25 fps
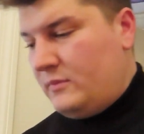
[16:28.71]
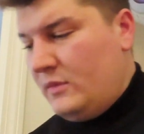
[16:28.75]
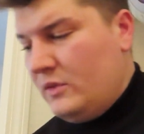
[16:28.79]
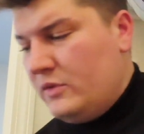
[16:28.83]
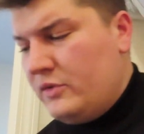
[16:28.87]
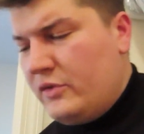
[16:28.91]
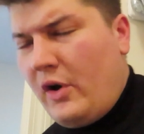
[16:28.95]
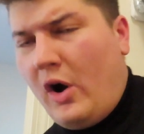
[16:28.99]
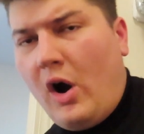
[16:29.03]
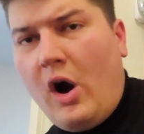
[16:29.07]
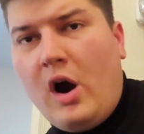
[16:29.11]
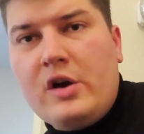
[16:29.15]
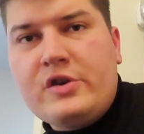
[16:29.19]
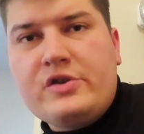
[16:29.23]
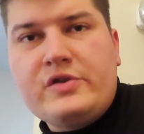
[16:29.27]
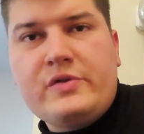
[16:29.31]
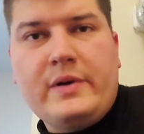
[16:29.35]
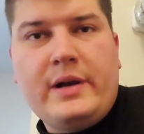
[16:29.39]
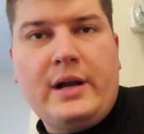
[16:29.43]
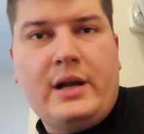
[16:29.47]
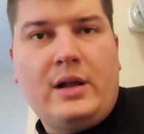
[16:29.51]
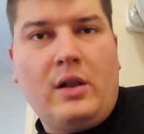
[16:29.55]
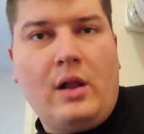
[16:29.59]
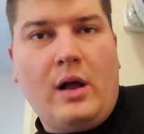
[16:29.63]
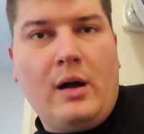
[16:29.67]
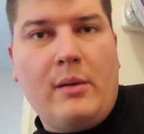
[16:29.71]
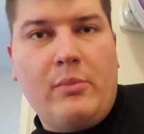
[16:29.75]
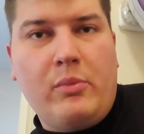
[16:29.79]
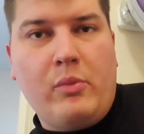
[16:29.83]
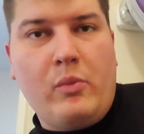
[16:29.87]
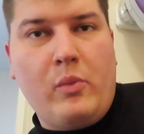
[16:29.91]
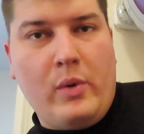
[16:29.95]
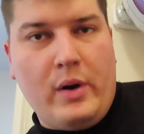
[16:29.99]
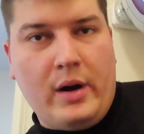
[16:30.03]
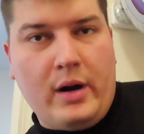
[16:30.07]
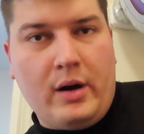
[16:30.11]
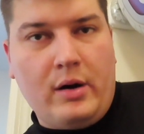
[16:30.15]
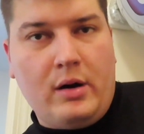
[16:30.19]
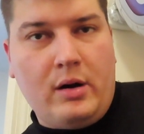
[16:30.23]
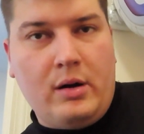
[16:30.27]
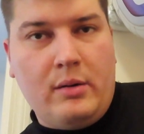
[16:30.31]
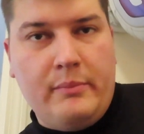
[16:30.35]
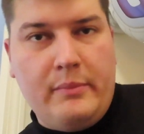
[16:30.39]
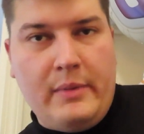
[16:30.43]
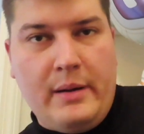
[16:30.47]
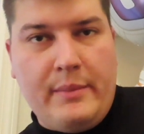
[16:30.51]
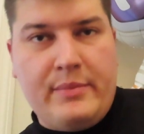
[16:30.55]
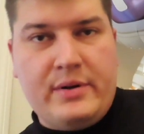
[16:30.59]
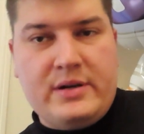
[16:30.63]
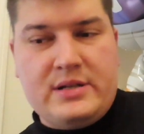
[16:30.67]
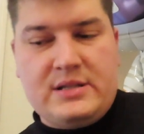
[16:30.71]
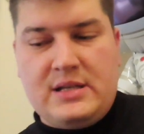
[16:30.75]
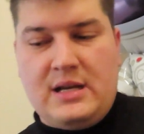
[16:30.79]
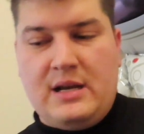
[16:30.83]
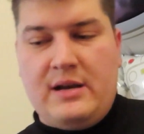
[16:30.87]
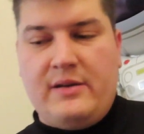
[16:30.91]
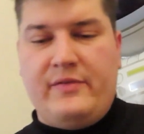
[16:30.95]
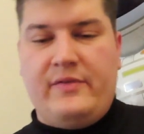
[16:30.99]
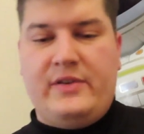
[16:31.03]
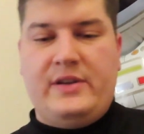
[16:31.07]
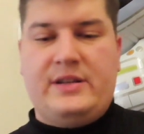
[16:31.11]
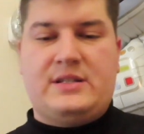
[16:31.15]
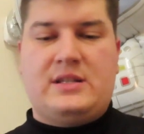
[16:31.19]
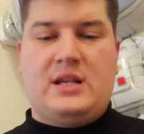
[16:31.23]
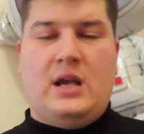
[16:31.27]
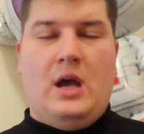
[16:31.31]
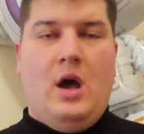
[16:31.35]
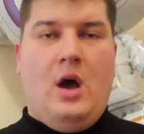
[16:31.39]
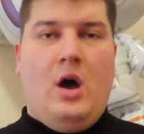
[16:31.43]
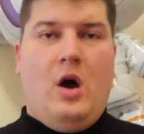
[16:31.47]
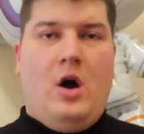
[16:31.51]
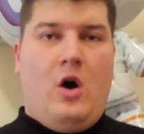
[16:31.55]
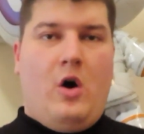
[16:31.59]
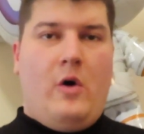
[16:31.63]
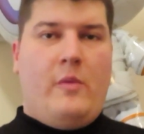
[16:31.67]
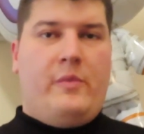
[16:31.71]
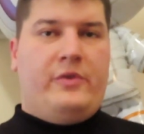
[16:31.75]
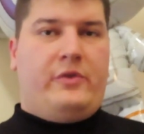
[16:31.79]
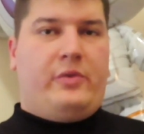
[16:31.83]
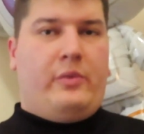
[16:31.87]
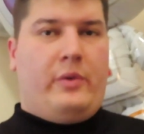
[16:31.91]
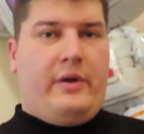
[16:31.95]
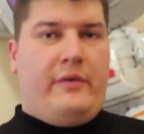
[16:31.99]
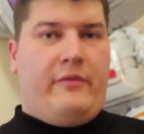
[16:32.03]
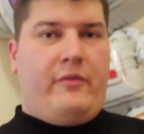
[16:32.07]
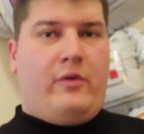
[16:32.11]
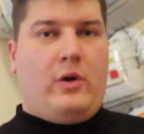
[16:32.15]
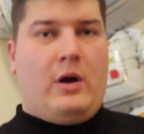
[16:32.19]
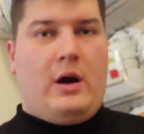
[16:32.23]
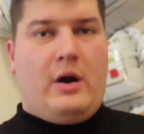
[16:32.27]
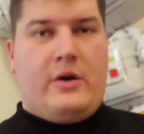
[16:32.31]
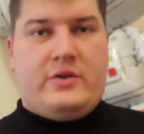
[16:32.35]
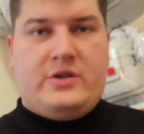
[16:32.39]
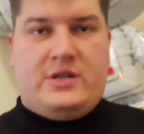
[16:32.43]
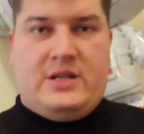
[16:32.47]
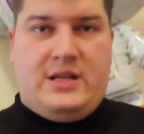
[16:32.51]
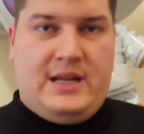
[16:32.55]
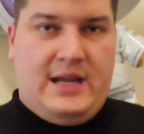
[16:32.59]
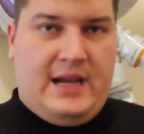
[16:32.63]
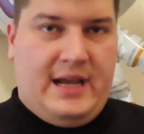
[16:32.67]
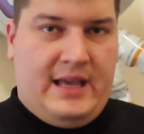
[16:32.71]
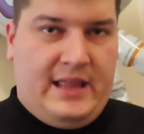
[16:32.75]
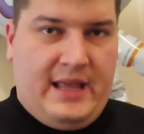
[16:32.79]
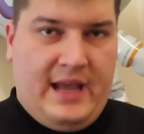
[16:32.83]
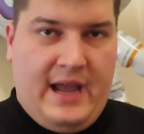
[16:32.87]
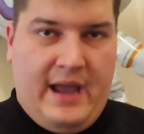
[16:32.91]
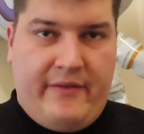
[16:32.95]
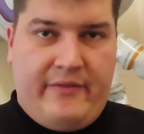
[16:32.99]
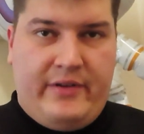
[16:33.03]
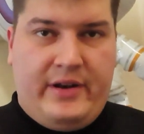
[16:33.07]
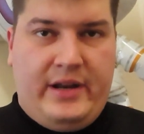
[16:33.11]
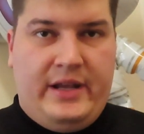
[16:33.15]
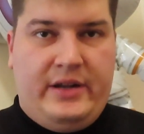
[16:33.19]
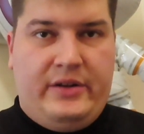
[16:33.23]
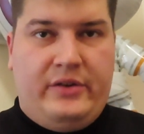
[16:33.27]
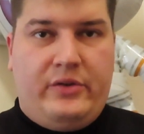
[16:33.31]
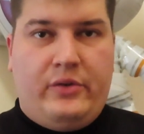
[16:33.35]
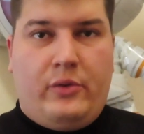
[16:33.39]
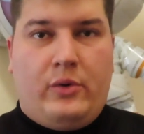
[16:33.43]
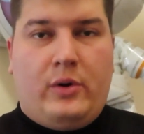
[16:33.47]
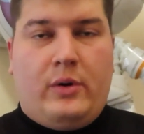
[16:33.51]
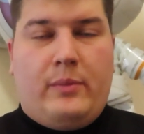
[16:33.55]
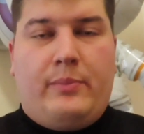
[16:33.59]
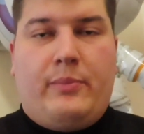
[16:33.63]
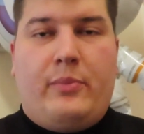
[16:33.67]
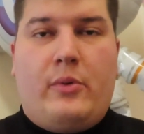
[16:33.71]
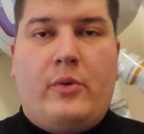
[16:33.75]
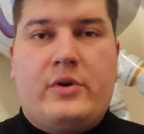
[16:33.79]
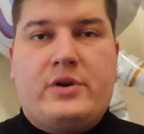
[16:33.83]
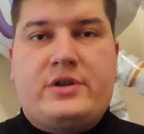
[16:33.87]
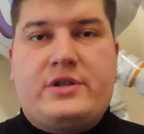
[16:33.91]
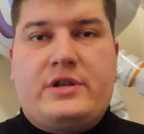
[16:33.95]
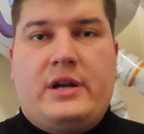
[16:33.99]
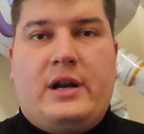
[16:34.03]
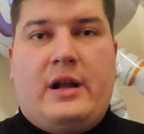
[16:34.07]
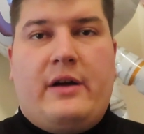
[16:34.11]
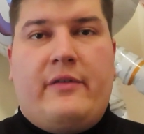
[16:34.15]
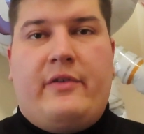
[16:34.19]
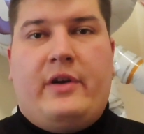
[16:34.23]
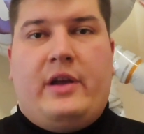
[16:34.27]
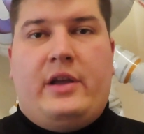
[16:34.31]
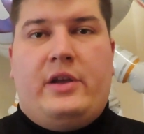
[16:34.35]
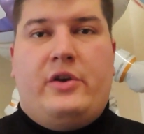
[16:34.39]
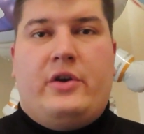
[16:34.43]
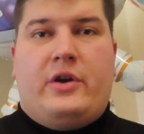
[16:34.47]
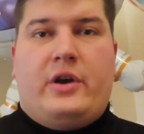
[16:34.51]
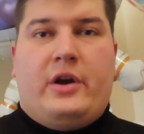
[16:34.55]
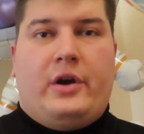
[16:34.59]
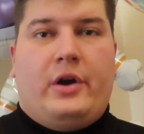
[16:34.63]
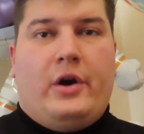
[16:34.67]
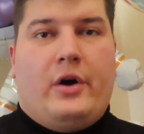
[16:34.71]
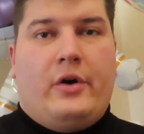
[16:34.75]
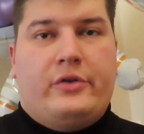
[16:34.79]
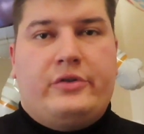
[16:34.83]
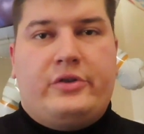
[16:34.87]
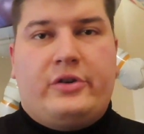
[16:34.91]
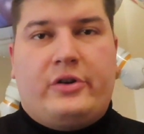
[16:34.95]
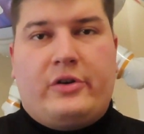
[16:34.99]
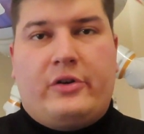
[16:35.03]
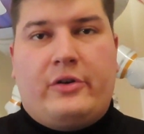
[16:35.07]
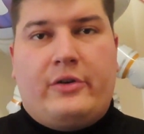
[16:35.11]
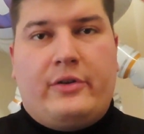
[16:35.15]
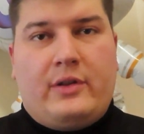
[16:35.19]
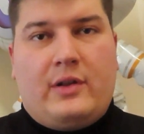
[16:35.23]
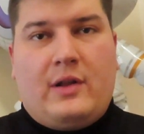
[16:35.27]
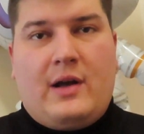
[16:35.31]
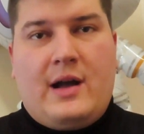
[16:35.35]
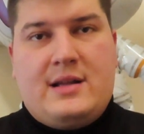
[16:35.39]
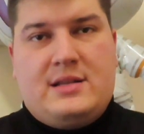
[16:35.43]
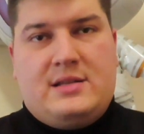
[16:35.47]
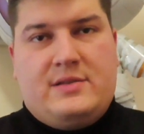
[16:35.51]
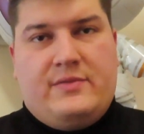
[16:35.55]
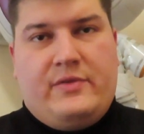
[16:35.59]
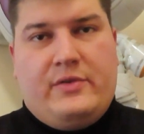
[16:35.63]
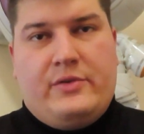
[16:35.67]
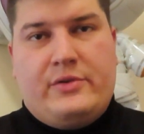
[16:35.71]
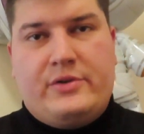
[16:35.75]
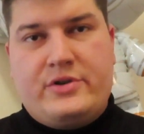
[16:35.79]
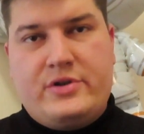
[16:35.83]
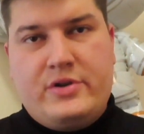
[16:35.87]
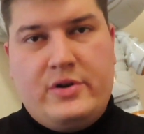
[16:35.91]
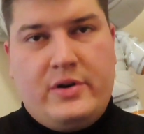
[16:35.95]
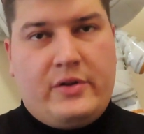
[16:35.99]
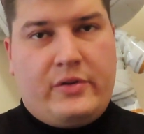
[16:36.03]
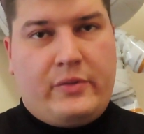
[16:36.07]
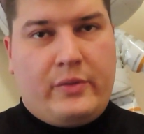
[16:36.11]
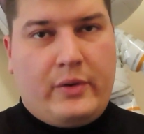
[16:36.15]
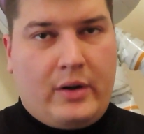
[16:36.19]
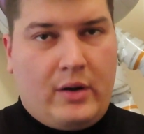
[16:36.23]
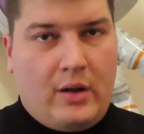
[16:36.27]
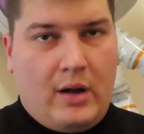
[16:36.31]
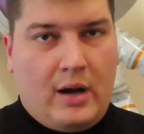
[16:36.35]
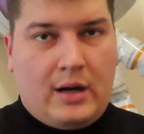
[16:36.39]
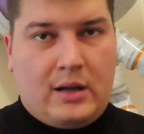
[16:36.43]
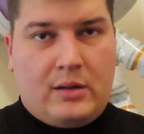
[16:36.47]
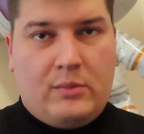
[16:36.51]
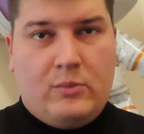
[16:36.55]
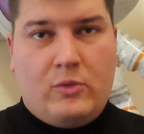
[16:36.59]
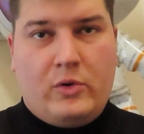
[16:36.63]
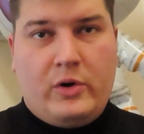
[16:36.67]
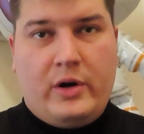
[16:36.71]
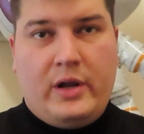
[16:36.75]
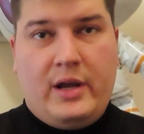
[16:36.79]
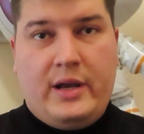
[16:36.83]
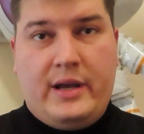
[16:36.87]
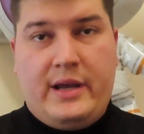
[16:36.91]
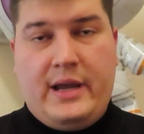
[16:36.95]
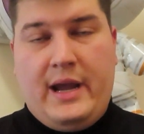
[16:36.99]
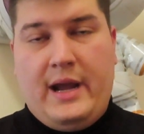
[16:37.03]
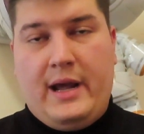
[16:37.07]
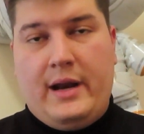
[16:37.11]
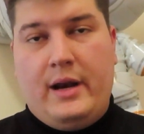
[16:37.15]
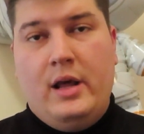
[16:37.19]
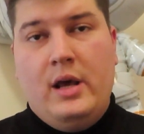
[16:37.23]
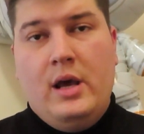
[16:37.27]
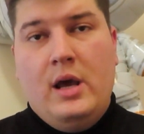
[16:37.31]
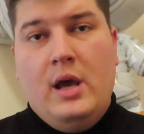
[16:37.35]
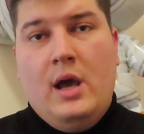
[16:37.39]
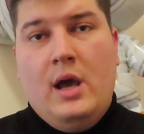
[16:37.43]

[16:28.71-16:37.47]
The archery club we're members of is open 24 hours a day. They have an indoor portion of it. You can go turn on the lights. If you want to shoot at 3 o'clock in the morning, you can.